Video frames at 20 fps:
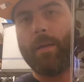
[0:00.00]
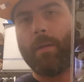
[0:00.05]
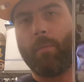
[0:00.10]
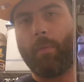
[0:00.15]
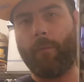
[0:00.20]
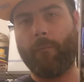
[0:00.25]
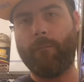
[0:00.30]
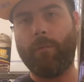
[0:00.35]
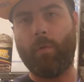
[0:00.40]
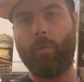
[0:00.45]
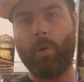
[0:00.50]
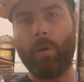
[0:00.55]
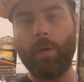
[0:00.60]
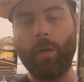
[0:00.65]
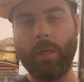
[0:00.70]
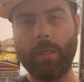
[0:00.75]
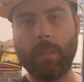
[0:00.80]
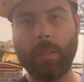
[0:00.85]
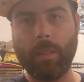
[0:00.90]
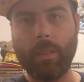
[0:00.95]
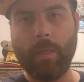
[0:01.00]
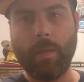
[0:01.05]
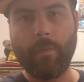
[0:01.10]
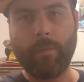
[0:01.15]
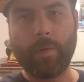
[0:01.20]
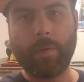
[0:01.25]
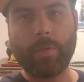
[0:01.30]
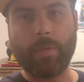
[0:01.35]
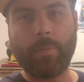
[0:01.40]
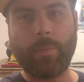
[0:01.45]
number 4,
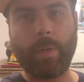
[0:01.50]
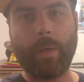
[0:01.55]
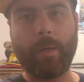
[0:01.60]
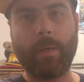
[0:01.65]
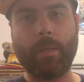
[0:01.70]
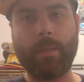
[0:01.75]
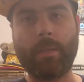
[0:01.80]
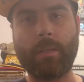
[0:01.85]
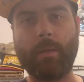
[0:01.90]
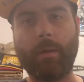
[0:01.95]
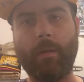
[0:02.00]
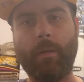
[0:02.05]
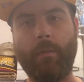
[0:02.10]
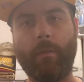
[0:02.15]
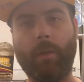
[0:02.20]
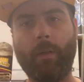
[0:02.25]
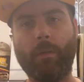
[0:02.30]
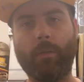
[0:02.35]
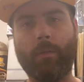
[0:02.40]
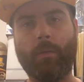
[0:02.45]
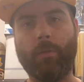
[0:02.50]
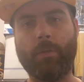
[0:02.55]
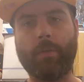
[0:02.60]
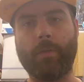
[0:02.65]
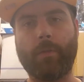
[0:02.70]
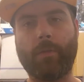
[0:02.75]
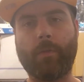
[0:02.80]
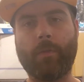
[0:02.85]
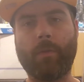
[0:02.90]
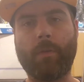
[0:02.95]
first appearance of
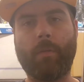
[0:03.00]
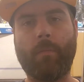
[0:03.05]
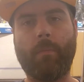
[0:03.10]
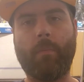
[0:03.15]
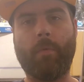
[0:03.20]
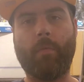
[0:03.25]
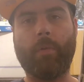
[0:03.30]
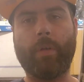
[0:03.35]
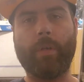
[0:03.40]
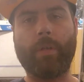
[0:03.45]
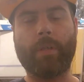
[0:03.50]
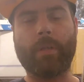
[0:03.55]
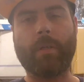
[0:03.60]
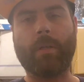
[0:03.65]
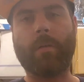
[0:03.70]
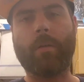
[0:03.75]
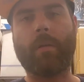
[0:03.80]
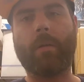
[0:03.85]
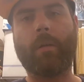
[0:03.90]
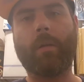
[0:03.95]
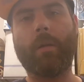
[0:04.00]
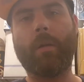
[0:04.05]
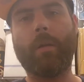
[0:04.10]
Lucifer Morningstar.